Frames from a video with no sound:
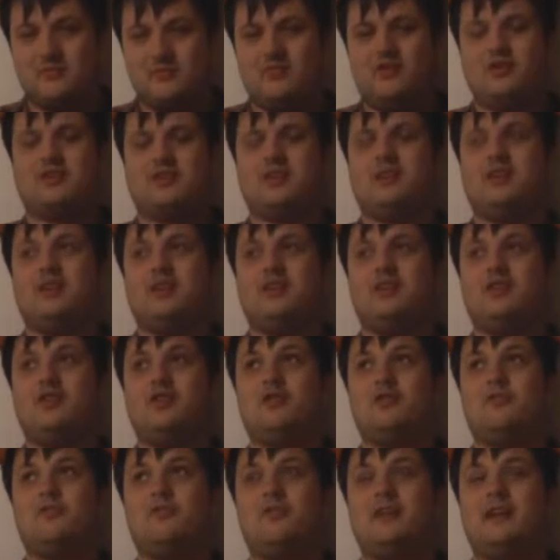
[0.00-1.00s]
But King
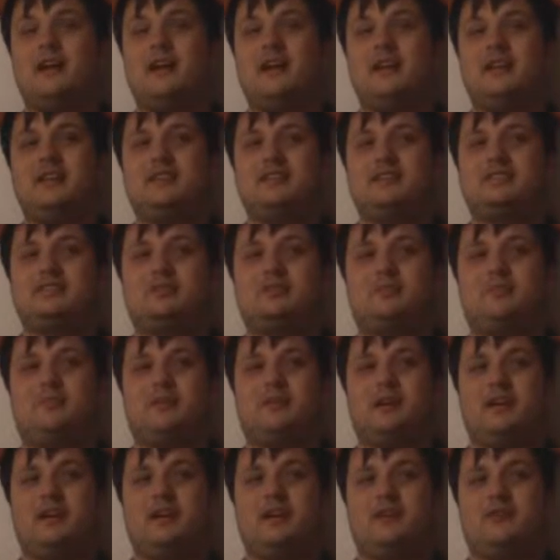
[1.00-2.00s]
Kong manages to
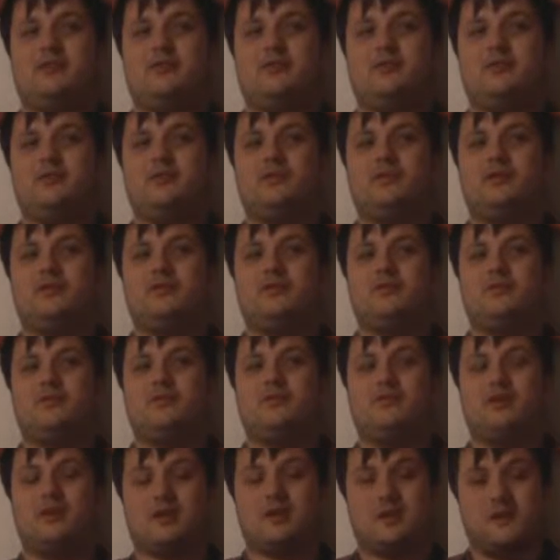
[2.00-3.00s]
break through the
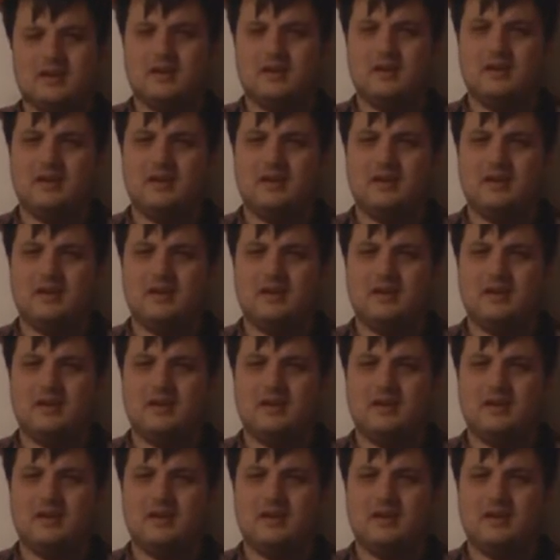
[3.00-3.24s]
door.